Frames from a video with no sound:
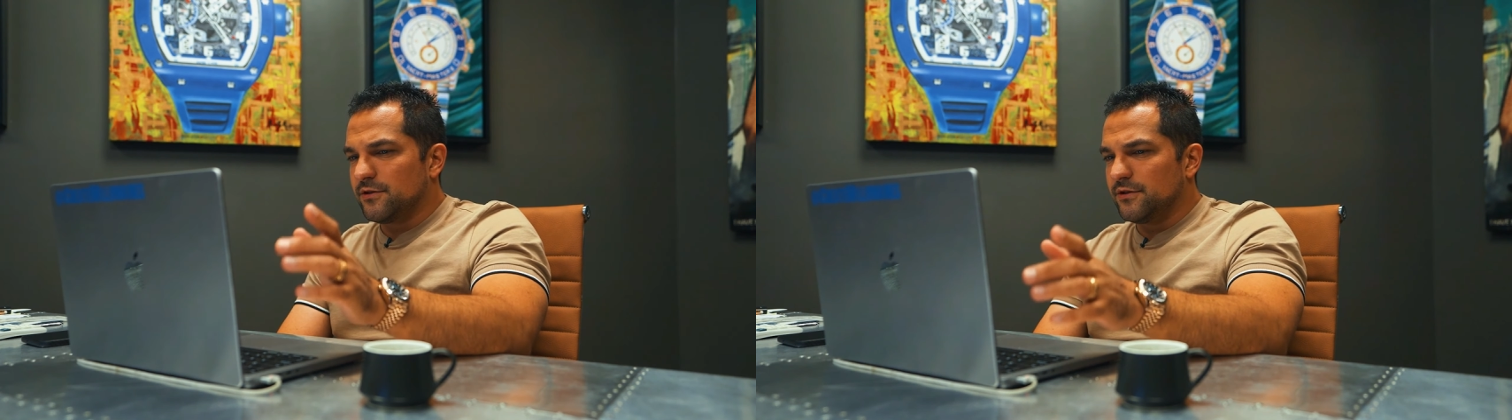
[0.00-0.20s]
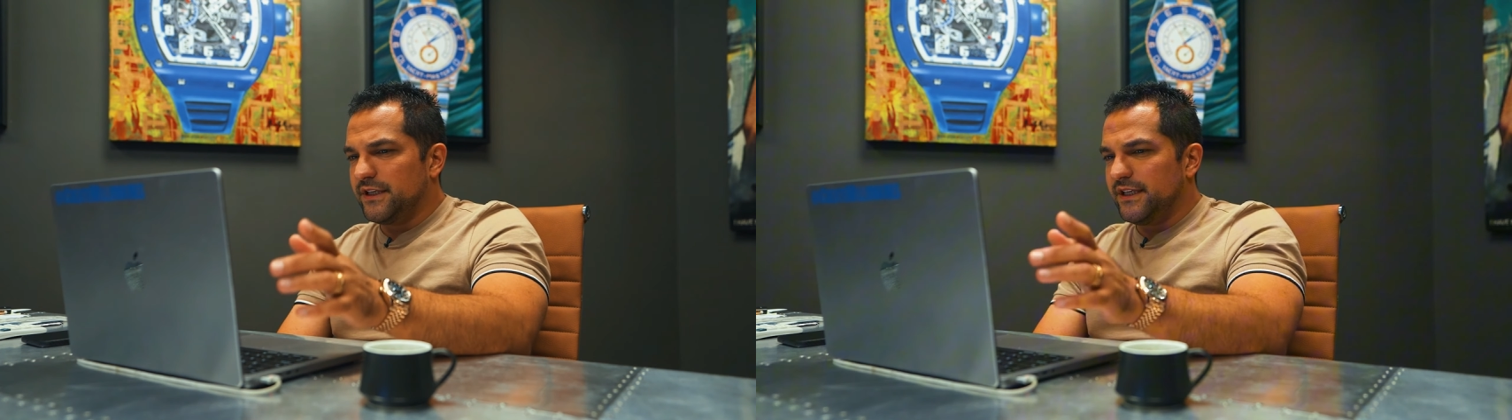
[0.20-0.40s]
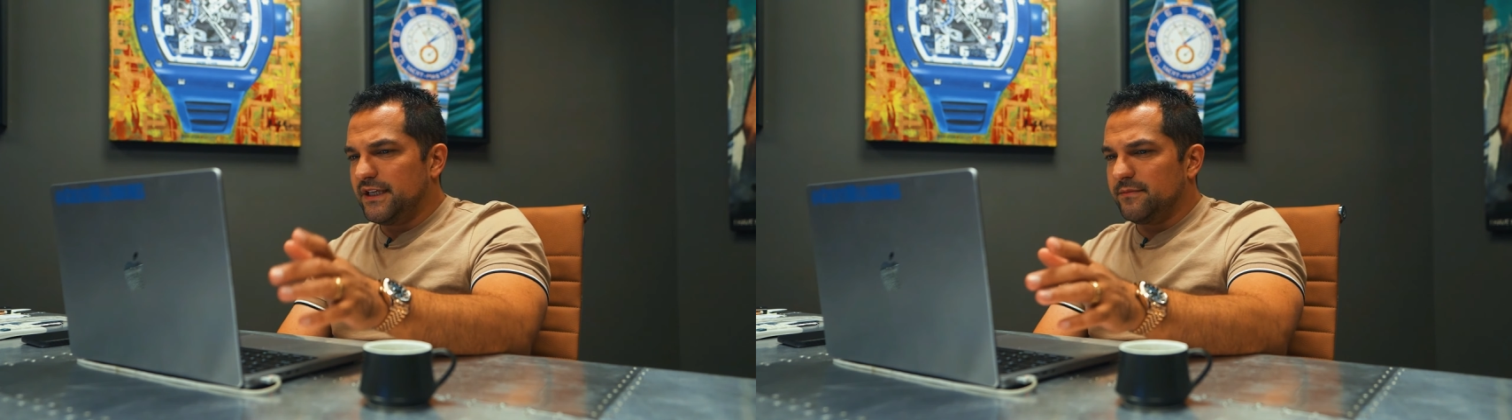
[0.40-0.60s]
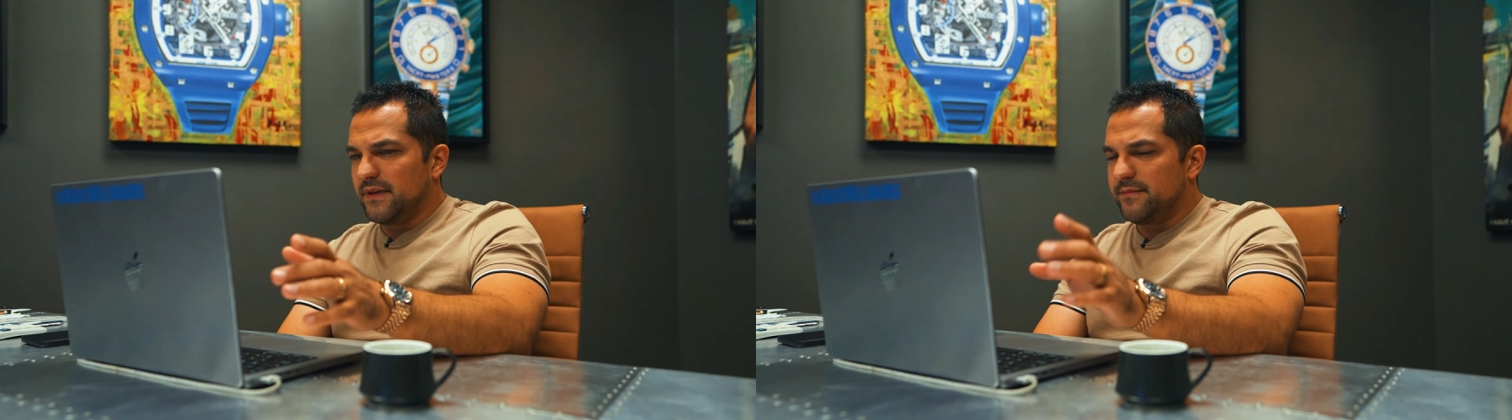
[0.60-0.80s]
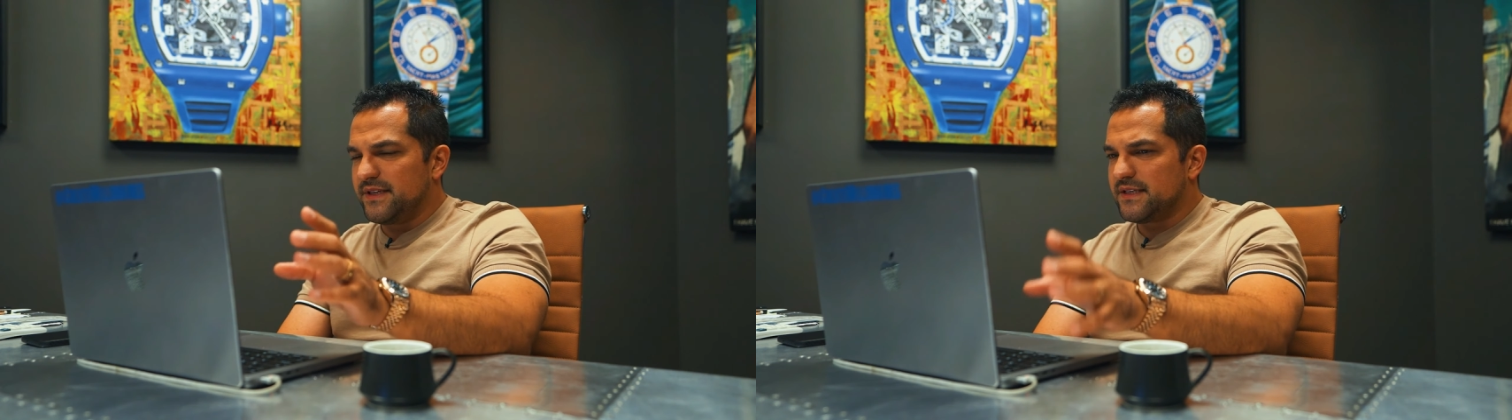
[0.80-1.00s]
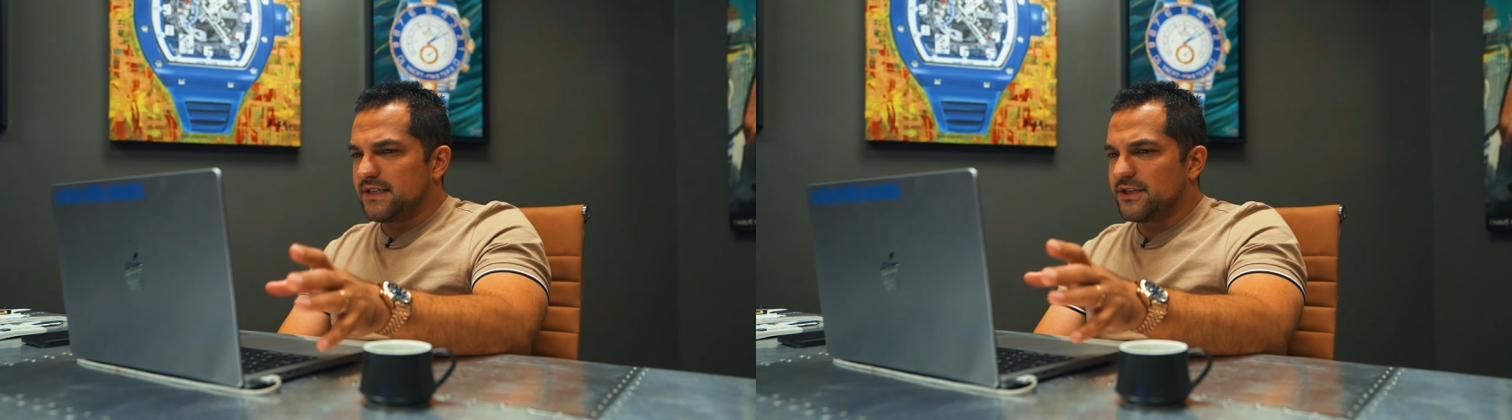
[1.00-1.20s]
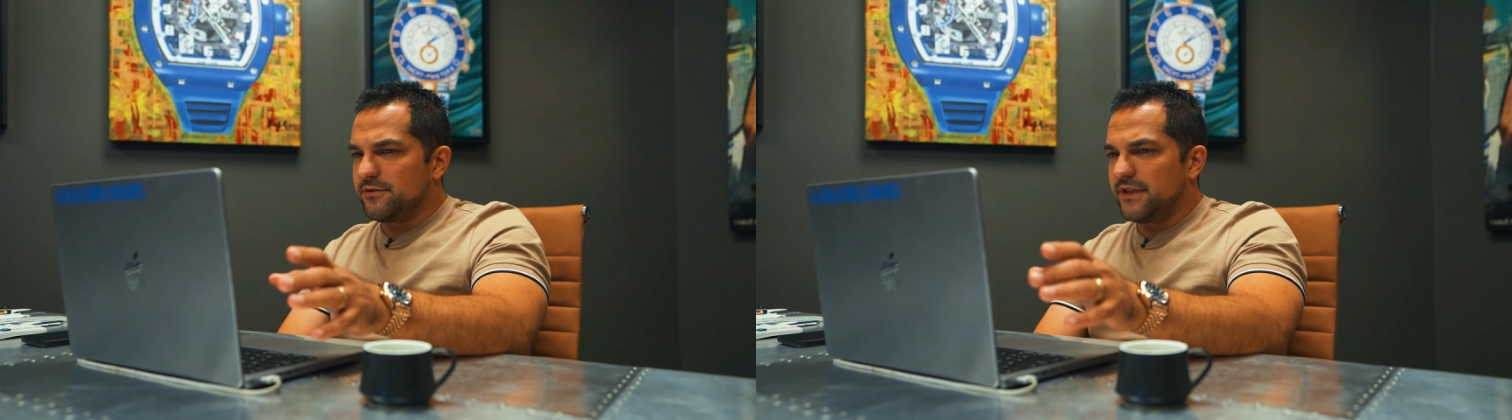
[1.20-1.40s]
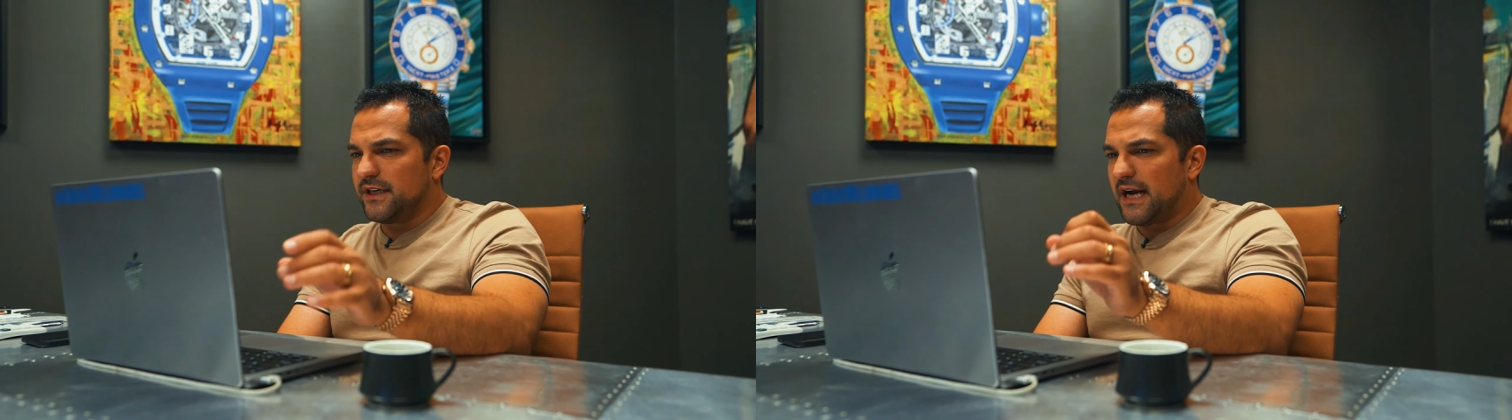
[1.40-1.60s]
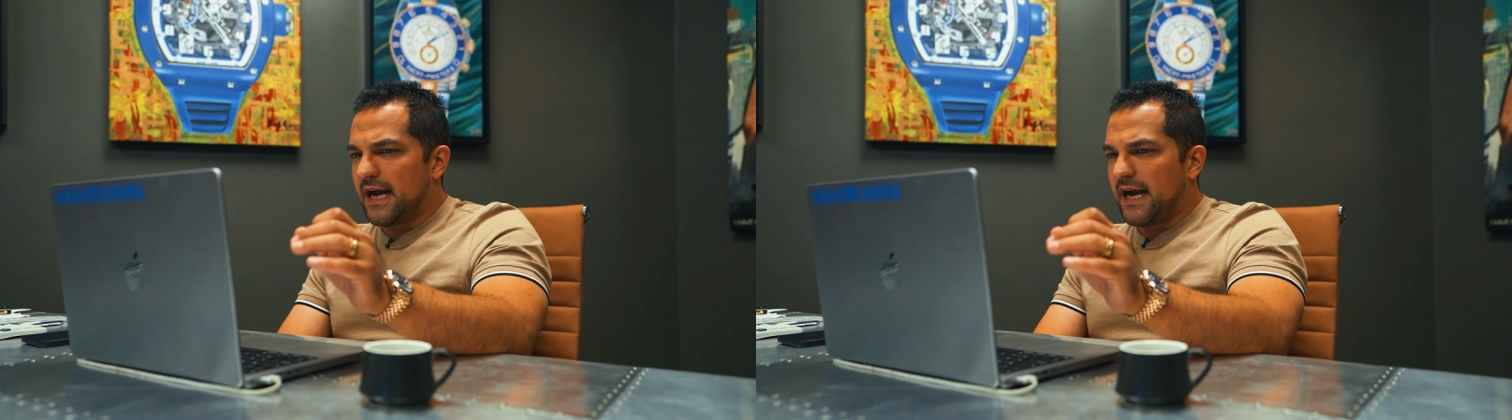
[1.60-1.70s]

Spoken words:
early in my business career,